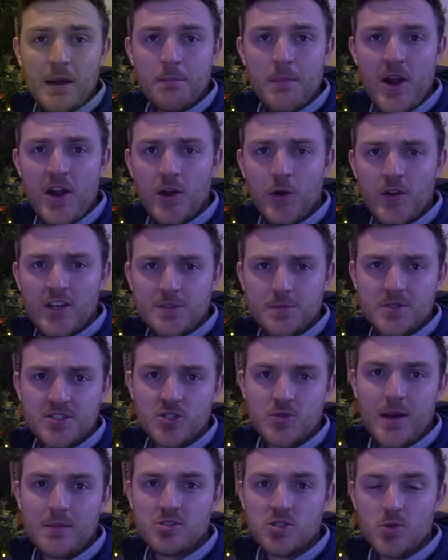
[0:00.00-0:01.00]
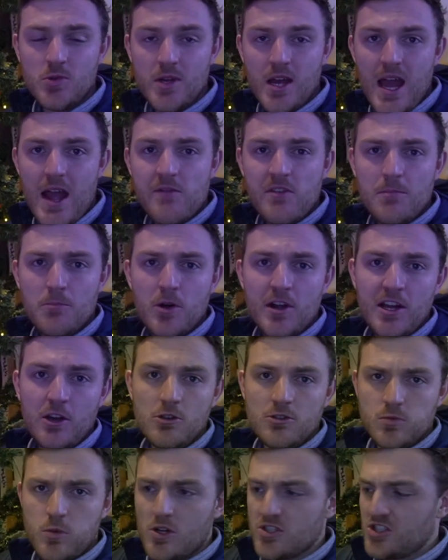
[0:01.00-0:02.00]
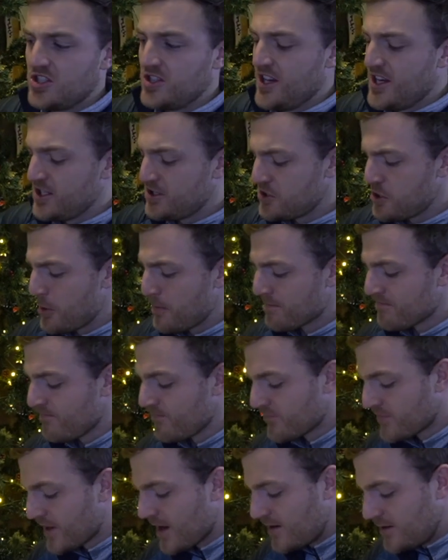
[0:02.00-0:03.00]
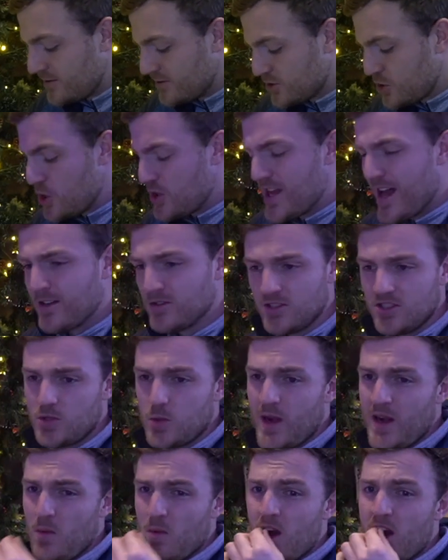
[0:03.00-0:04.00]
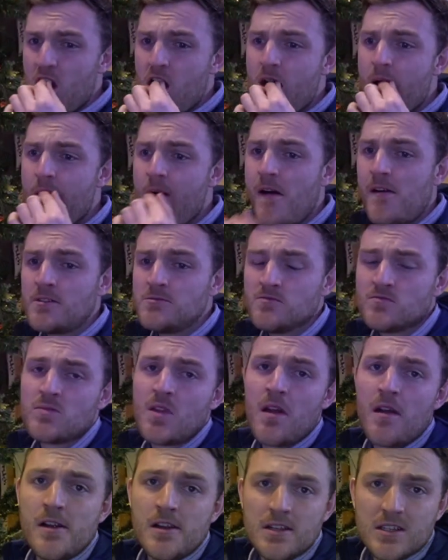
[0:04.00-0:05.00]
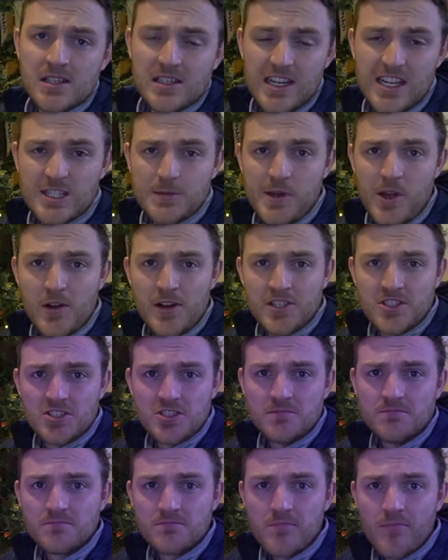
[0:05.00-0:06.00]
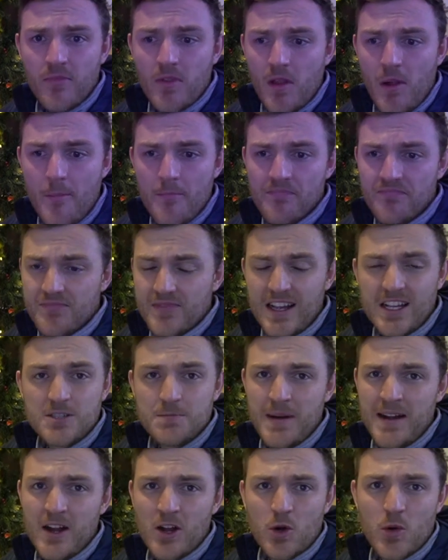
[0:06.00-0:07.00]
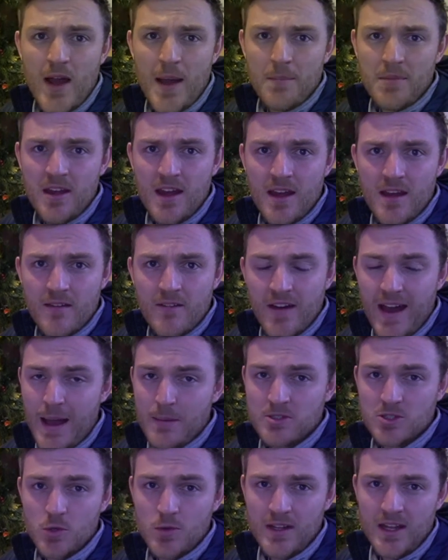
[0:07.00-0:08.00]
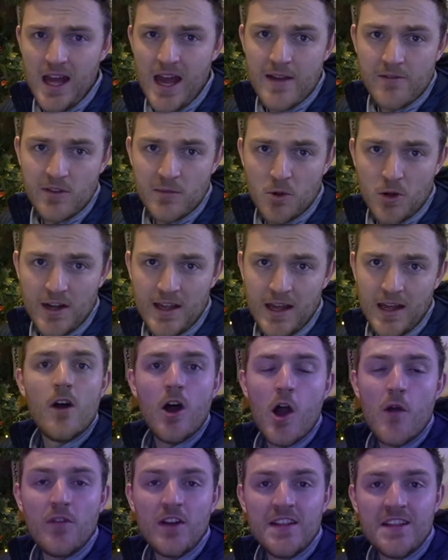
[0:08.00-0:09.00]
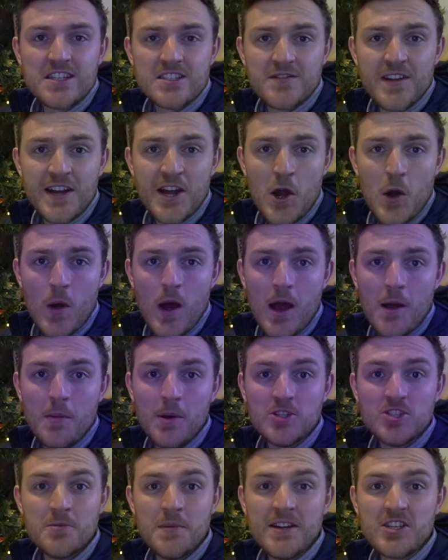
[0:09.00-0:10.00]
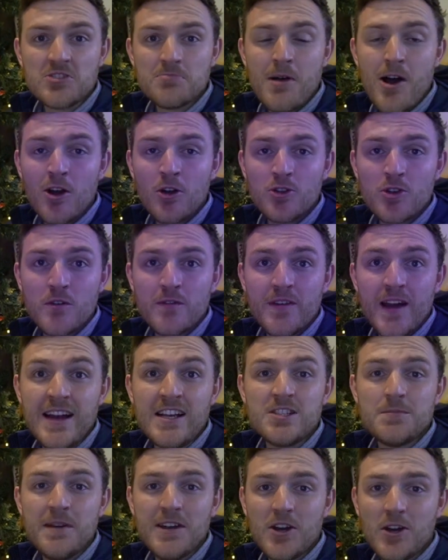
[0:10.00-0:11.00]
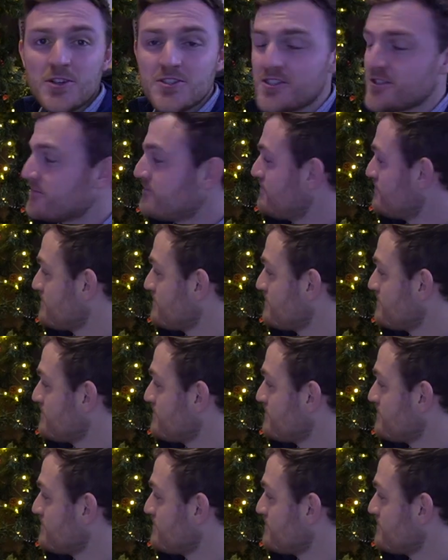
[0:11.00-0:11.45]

Merry Christmas to absolutely everybody who's watching this. 2021, let's be honest, it's been a crap year for absolutely everybody. Hopefully this video puts a big smile on your face, because